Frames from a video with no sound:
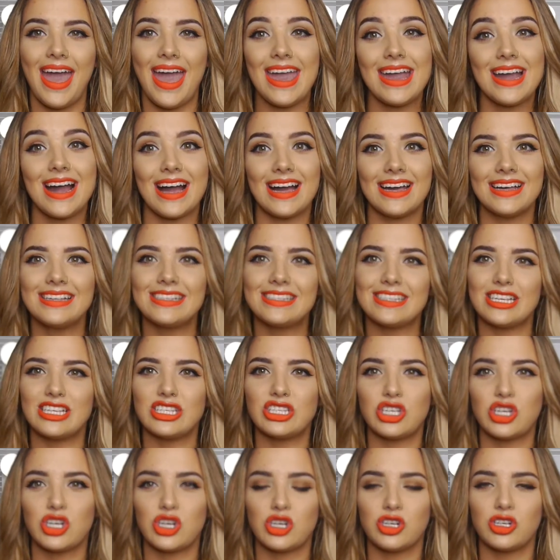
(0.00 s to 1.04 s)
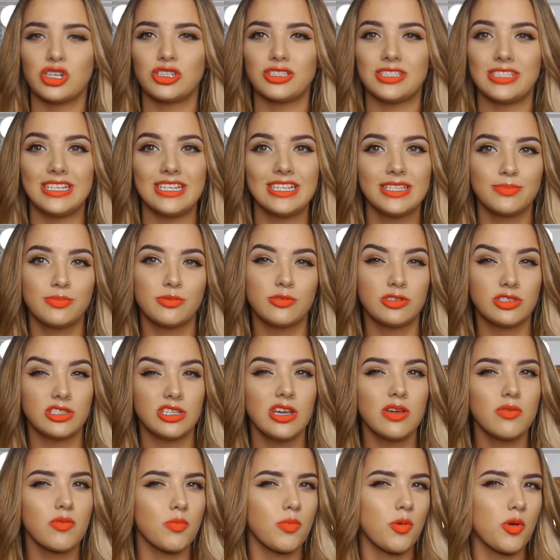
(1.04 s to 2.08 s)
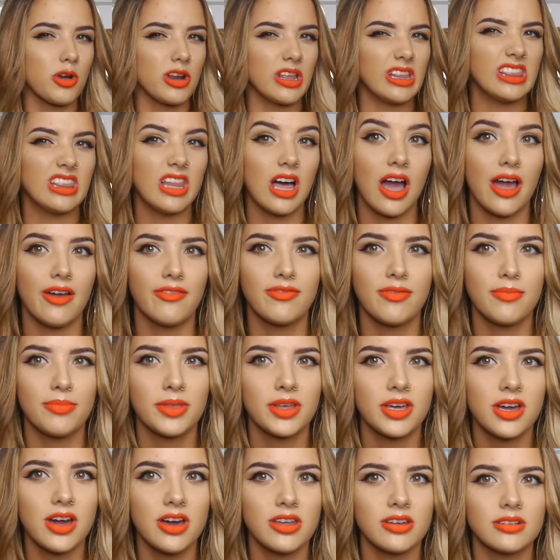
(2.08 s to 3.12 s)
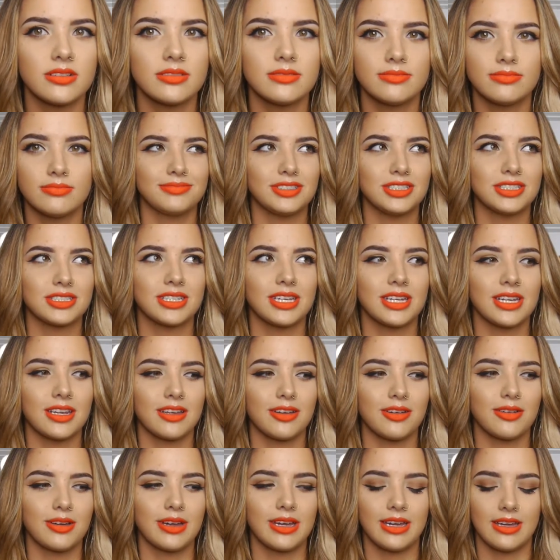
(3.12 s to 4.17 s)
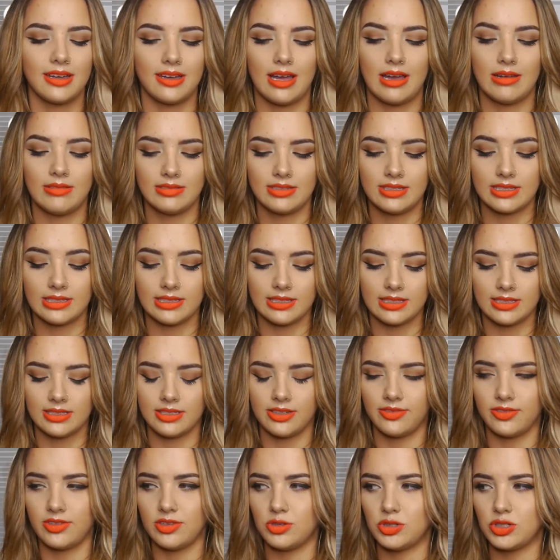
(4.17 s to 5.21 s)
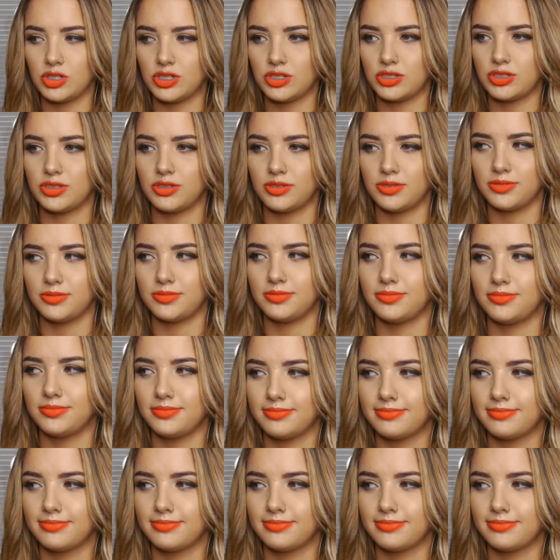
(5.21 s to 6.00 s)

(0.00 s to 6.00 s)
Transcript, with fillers: Hey guys, it's your girl Zoe Spruston reporting live from the gutter. Just kidding, okay. I was just listening to Future, so.